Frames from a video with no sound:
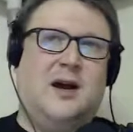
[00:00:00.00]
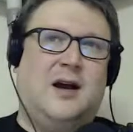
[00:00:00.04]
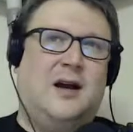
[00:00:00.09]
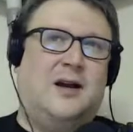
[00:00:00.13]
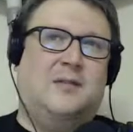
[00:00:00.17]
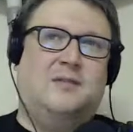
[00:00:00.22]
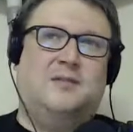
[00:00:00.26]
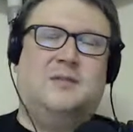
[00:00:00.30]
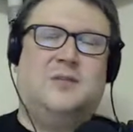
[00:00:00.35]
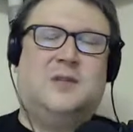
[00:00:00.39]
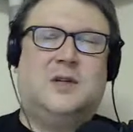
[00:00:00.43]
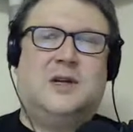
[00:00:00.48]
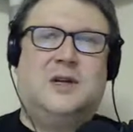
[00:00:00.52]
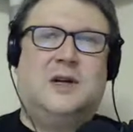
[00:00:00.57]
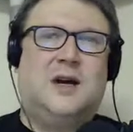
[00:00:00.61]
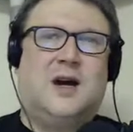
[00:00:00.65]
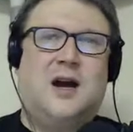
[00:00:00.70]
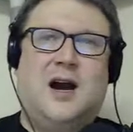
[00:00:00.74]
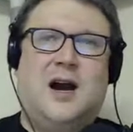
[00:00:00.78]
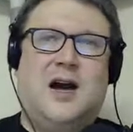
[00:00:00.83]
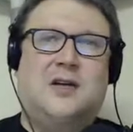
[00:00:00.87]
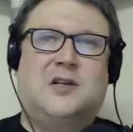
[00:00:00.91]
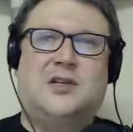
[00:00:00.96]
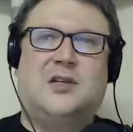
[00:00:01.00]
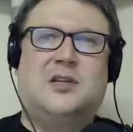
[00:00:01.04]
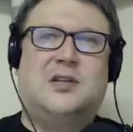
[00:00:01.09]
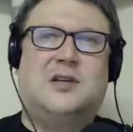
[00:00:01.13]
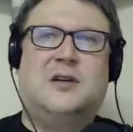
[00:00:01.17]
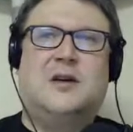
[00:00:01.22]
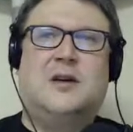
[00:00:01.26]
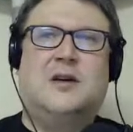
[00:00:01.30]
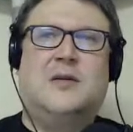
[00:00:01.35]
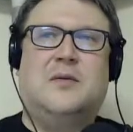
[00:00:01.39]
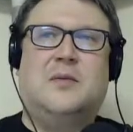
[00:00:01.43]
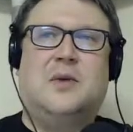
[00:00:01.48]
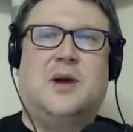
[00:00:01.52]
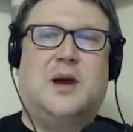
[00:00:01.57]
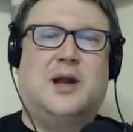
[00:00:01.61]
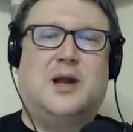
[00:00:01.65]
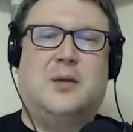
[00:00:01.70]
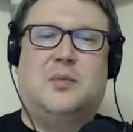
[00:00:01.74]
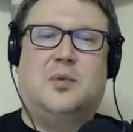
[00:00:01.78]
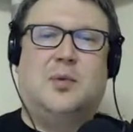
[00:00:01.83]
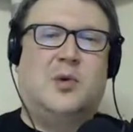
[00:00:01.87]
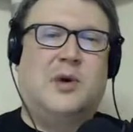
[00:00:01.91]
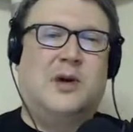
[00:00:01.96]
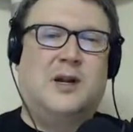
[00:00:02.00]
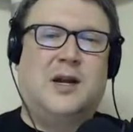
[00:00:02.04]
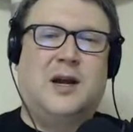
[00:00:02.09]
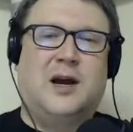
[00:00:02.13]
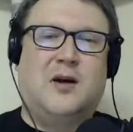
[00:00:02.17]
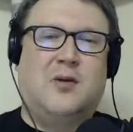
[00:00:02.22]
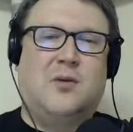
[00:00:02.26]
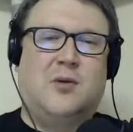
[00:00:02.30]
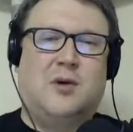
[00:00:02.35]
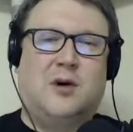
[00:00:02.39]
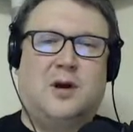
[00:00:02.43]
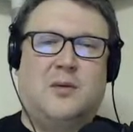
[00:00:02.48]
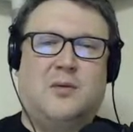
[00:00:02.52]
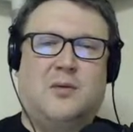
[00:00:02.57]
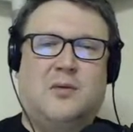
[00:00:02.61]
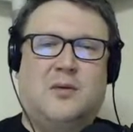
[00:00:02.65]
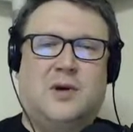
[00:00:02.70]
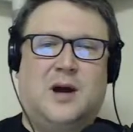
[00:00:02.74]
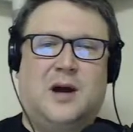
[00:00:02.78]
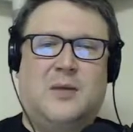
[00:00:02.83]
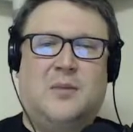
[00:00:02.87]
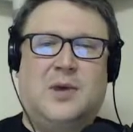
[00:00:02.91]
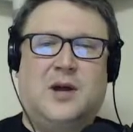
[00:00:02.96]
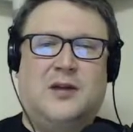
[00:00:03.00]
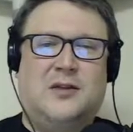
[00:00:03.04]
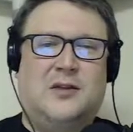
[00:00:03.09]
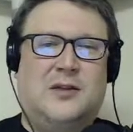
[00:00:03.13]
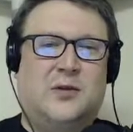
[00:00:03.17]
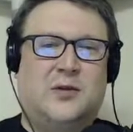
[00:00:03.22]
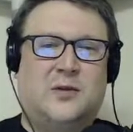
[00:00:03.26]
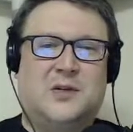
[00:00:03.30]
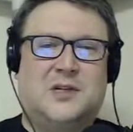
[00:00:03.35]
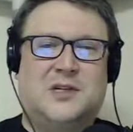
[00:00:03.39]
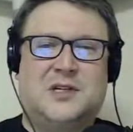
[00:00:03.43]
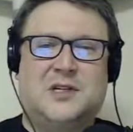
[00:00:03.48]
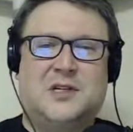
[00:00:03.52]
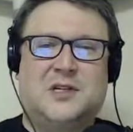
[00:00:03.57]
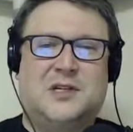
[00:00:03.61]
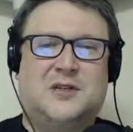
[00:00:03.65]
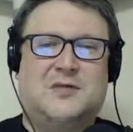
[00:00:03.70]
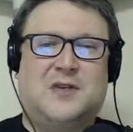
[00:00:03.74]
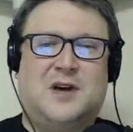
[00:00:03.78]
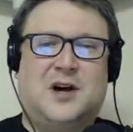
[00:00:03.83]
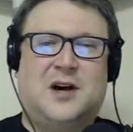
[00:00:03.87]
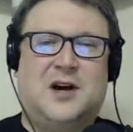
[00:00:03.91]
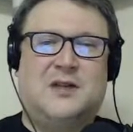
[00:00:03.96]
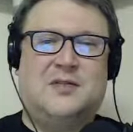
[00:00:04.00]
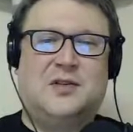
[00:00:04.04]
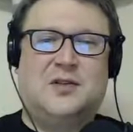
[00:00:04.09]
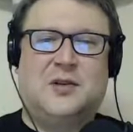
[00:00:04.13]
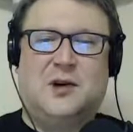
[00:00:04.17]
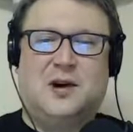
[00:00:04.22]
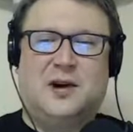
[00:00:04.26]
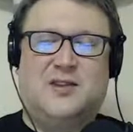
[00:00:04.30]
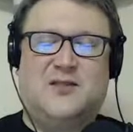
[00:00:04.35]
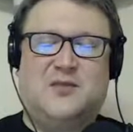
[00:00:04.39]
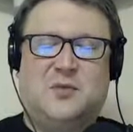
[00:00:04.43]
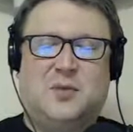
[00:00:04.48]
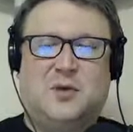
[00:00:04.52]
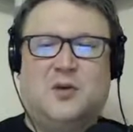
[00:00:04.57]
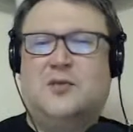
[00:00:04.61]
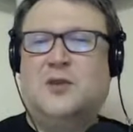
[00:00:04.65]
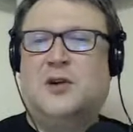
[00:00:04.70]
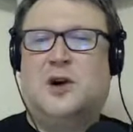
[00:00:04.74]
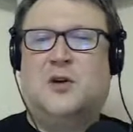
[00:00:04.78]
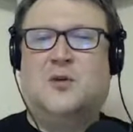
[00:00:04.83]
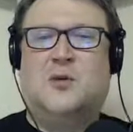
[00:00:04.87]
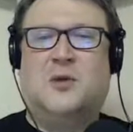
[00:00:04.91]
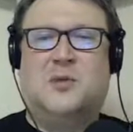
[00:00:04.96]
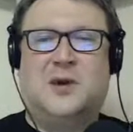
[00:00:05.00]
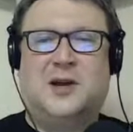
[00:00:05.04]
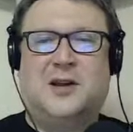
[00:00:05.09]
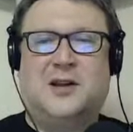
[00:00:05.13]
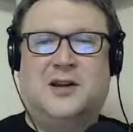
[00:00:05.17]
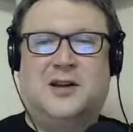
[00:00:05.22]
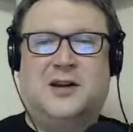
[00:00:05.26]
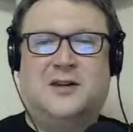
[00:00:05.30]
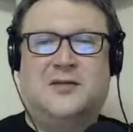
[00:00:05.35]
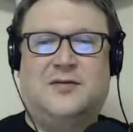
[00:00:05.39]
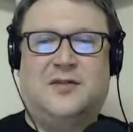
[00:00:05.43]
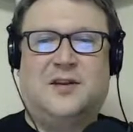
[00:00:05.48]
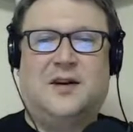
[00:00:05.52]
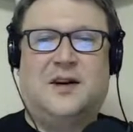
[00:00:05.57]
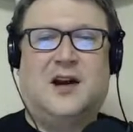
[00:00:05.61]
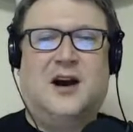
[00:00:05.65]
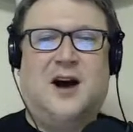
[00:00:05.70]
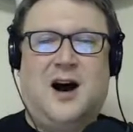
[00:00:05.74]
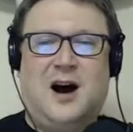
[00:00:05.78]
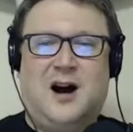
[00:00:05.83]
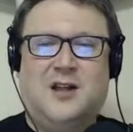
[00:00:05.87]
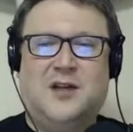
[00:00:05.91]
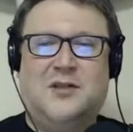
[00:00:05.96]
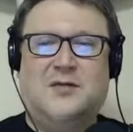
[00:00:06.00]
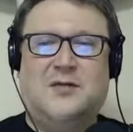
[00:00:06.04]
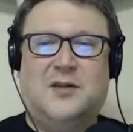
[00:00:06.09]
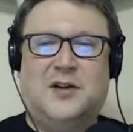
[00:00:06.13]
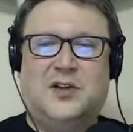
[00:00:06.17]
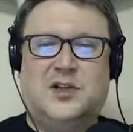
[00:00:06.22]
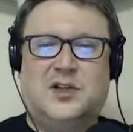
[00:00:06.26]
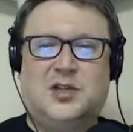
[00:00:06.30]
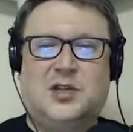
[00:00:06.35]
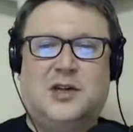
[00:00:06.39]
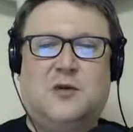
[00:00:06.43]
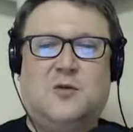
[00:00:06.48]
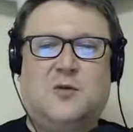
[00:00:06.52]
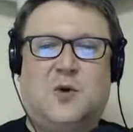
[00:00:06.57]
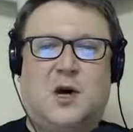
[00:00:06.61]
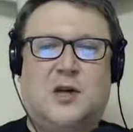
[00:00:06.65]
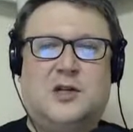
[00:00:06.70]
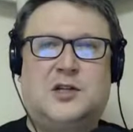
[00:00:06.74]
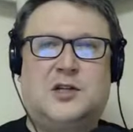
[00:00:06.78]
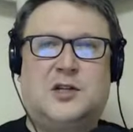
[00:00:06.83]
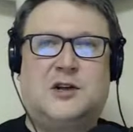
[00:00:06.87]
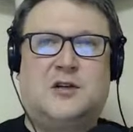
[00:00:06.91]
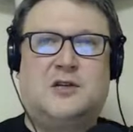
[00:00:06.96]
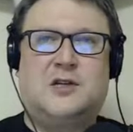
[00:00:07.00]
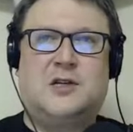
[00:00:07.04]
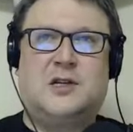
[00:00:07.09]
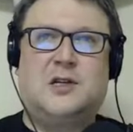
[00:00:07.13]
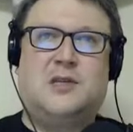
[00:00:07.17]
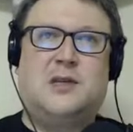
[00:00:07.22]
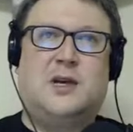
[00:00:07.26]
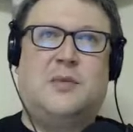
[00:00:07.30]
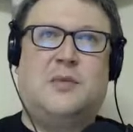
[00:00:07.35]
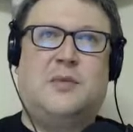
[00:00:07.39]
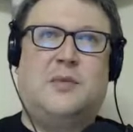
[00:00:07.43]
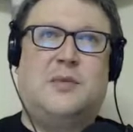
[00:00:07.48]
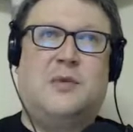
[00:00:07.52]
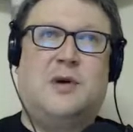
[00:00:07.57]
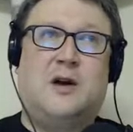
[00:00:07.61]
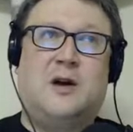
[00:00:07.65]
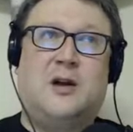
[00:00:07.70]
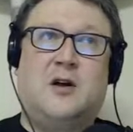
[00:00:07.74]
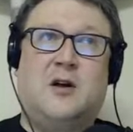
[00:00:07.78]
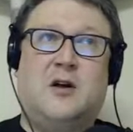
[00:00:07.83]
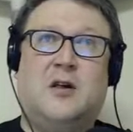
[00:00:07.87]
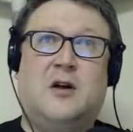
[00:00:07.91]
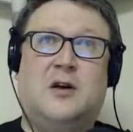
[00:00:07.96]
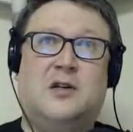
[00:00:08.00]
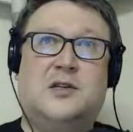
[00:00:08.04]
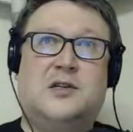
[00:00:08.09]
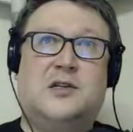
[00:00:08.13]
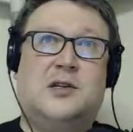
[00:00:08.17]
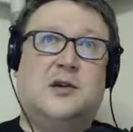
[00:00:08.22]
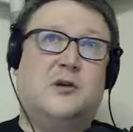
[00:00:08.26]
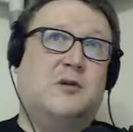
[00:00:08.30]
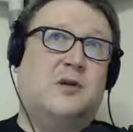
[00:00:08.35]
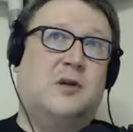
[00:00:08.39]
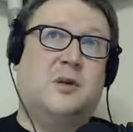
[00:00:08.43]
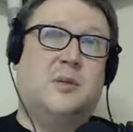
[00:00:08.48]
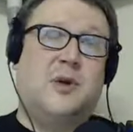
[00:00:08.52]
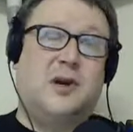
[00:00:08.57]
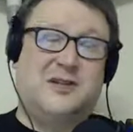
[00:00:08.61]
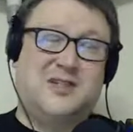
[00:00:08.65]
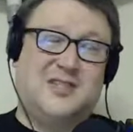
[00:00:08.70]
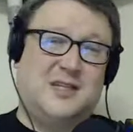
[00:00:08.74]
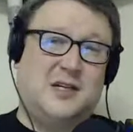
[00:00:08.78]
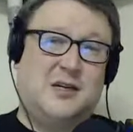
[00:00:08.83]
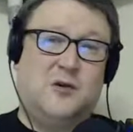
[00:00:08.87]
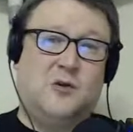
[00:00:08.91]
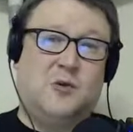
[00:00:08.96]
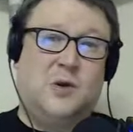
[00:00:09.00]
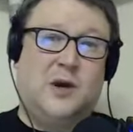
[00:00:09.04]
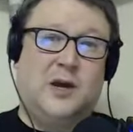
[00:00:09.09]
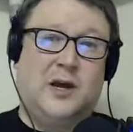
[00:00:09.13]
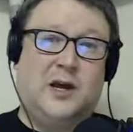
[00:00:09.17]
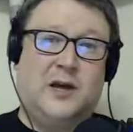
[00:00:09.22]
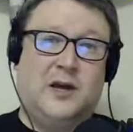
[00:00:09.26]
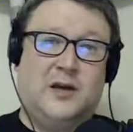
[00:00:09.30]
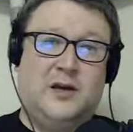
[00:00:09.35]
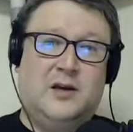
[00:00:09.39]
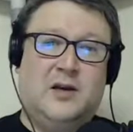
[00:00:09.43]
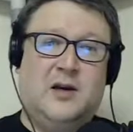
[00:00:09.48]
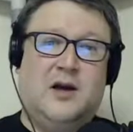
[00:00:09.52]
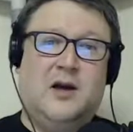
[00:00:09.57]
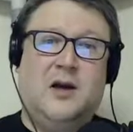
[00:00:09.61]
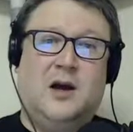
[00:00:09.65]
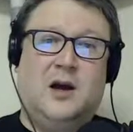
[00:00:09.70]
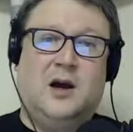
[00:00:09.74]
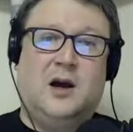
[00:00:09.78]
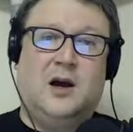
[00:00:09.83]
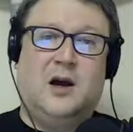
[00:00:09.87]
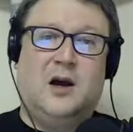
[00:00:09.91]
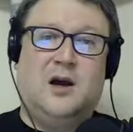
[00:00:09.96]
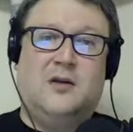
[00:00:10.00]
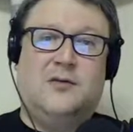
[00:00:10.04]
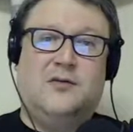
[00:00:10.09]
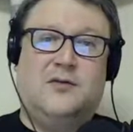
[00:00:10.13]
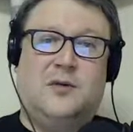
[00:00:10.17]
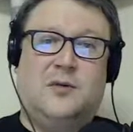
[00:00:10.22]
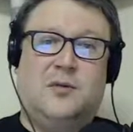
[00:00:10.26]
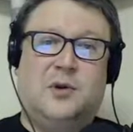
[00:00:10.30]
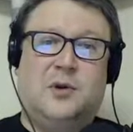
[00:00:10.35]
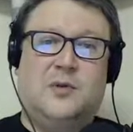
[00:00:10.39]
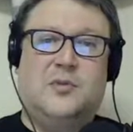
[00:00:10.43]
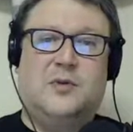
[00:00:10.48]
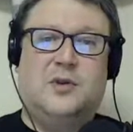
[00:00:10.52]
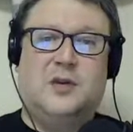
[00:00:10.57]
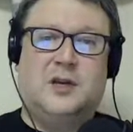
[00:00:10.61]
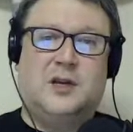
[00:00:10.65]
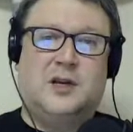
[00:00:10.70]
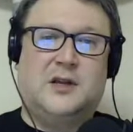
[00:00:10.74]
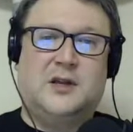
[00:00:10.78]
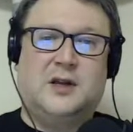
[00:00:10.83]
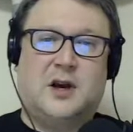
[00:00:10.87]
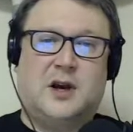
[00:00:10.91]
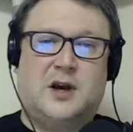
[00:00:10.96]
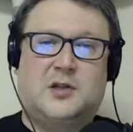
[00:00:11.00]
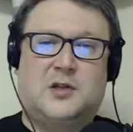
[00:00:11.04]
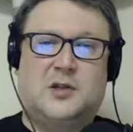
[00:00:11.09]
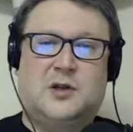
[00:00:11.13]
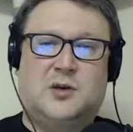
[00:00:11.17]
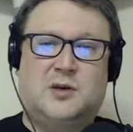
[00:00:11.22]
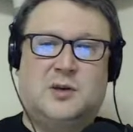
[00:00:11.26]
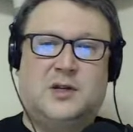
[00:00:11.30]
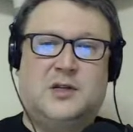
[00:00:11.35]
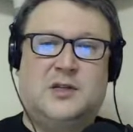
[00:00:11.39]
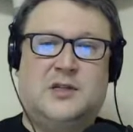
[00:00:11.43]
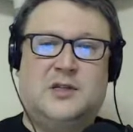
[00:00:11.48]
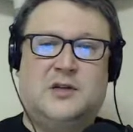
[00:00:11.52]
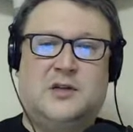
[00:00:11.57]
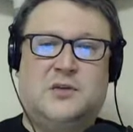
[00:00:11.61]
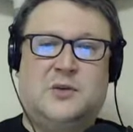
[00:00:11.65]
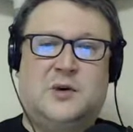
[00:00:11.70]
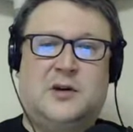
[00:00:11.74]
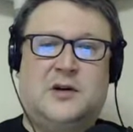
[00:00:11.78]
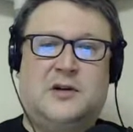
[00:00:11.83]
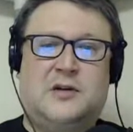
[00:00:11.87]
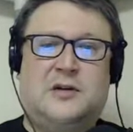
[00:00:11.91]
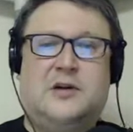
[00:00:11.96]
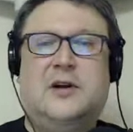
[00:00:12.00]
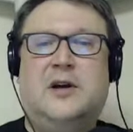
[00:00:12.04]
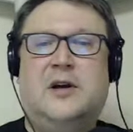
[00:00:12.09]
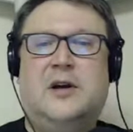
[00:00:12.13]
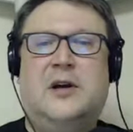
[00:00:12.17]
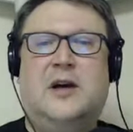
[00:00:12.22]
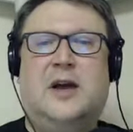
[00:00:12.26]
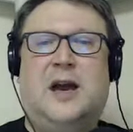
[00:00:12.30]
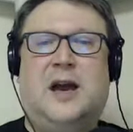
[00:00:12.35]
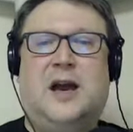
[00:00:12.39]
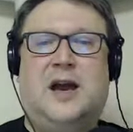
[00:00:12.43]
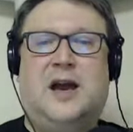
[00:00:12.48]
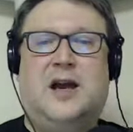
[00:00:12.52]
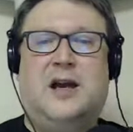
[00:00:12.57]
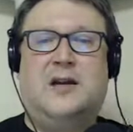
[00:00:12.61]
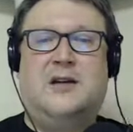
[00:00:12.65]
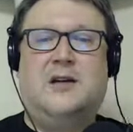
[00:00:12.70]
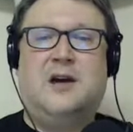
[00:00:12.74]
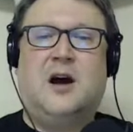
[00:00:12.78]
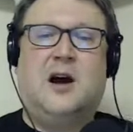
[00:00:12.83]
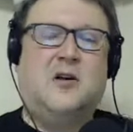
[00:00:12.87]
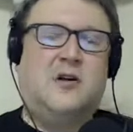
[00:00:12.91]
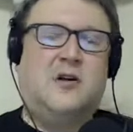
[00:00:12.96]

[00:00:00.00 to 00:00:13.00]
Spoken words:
but I just am at a point now where I made the 365, so I have moved on with my life. I'll eventually watch those because I'm, in all honesty, only about 10 away from completing the Oscar list as well. And